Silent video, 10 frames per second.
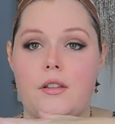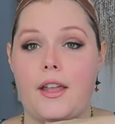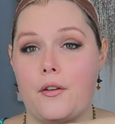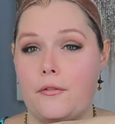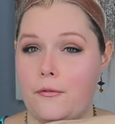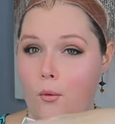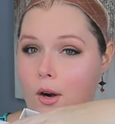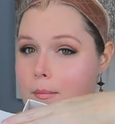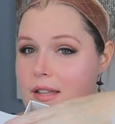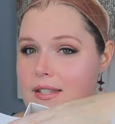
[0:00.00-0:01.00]
like a
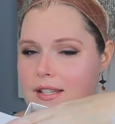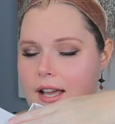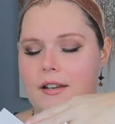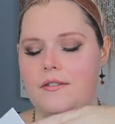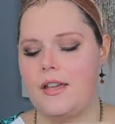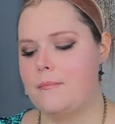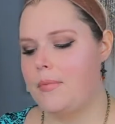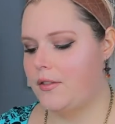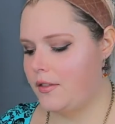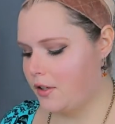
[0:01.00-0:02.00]
form inside of it,
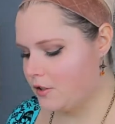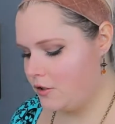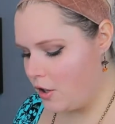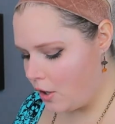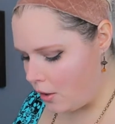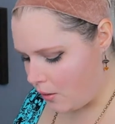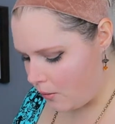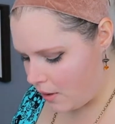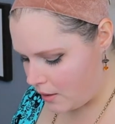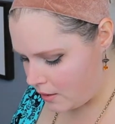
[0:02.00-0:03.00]
but there's
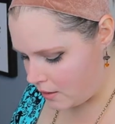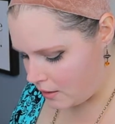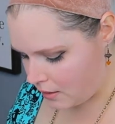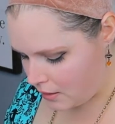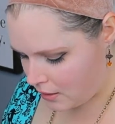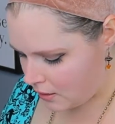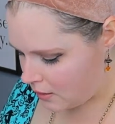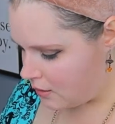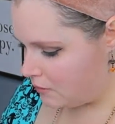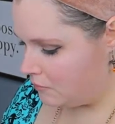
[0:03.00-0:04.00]
no,
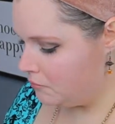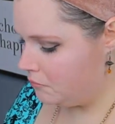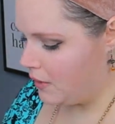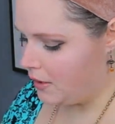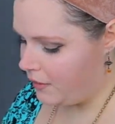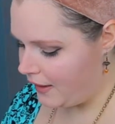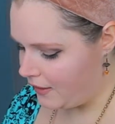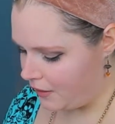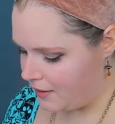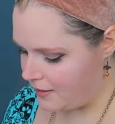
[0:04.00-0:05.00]
I don't
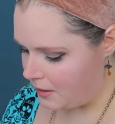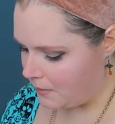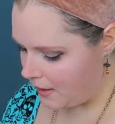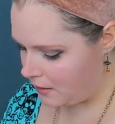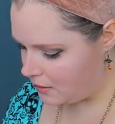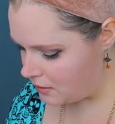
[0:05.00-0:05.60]
think there is anyway.